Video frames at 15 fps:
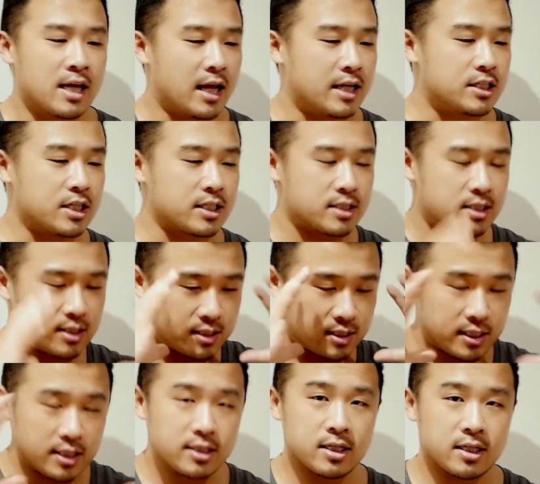and just
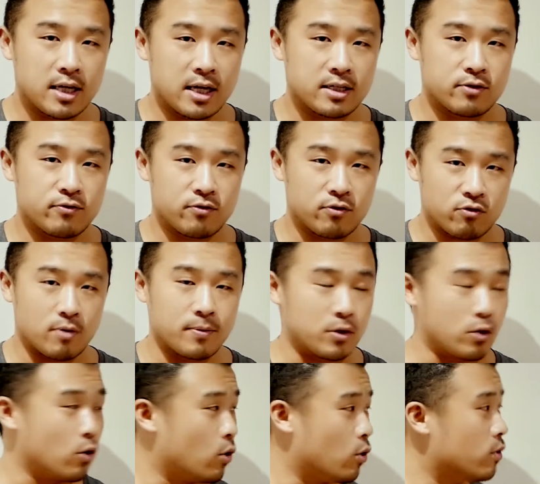disconnect from it
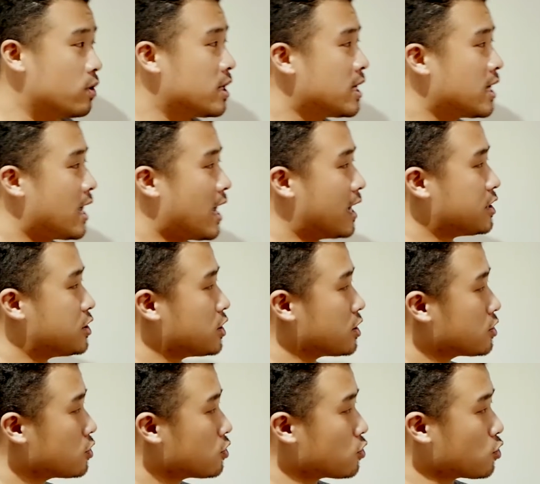all and
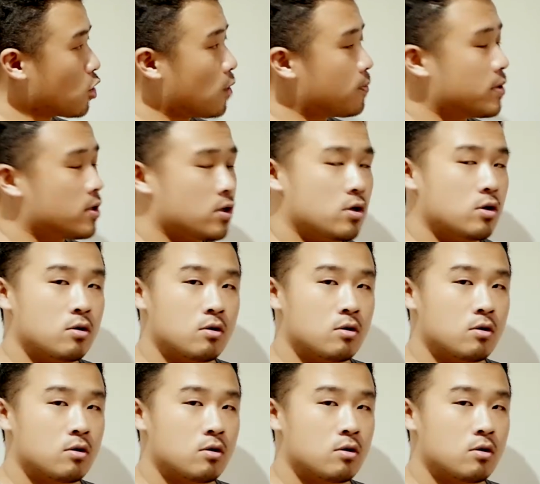just stop,